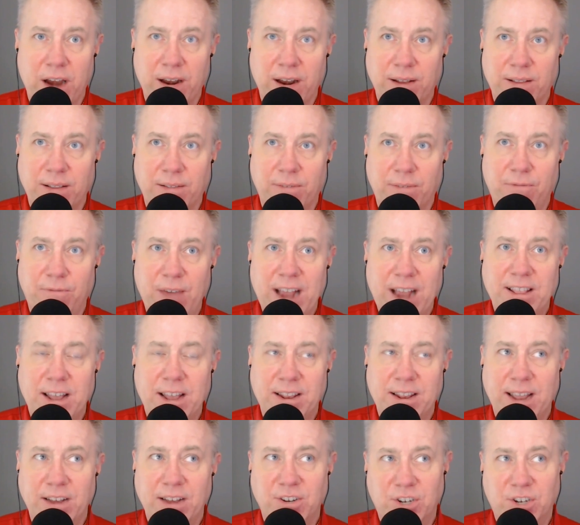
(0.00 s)
And the fact that
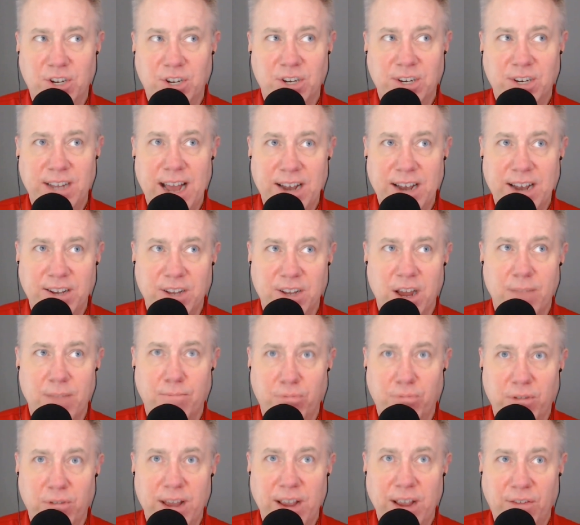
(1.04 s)
they just got done
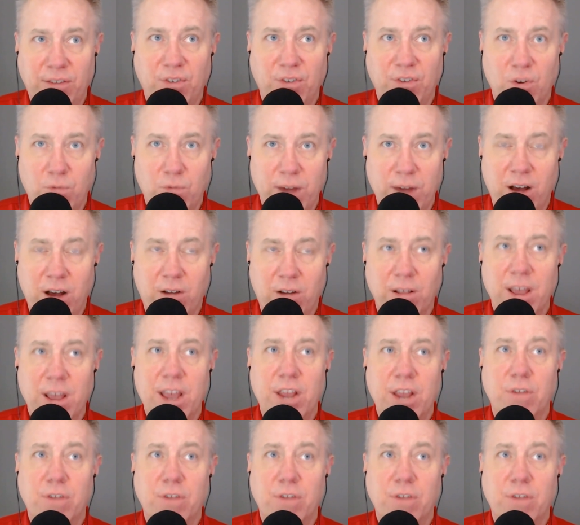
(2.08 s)
playing so well,